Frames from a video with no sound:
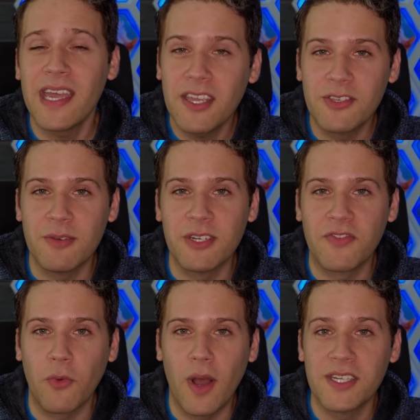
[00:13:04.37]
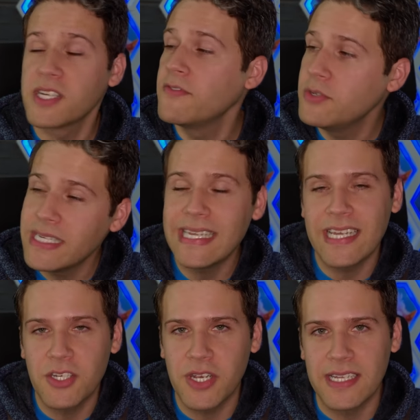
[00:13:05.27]
Thank you so much for watching. If you didn't
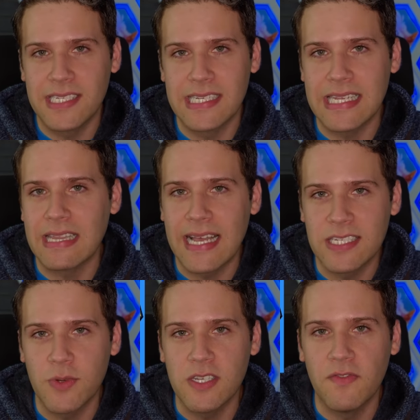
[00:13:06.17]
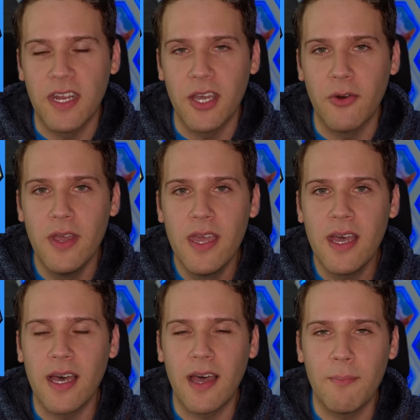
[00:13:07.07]
get a chance to see last week's video uh,